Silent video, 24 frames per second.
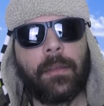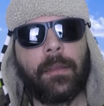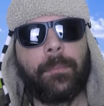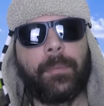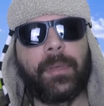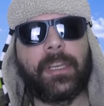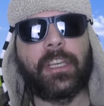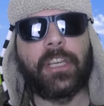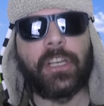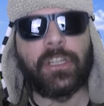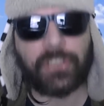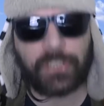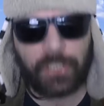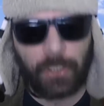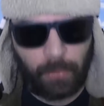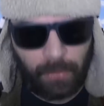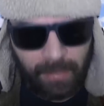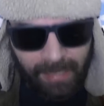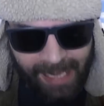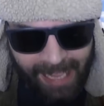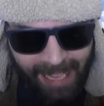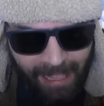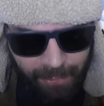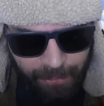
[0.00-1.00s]
Because you
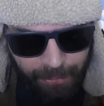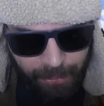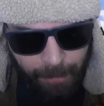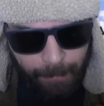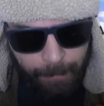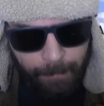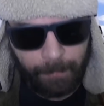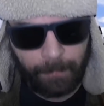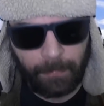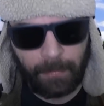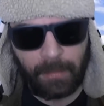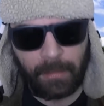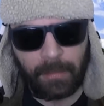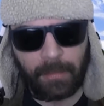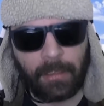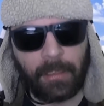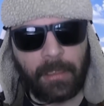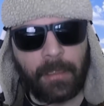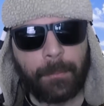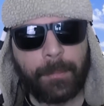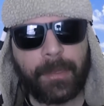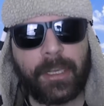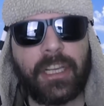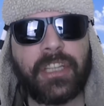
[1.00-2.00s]
let them!
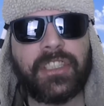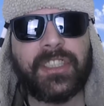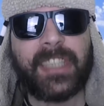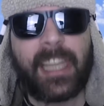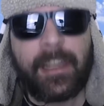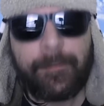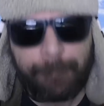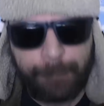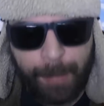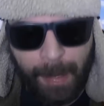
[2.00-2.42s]
Because they've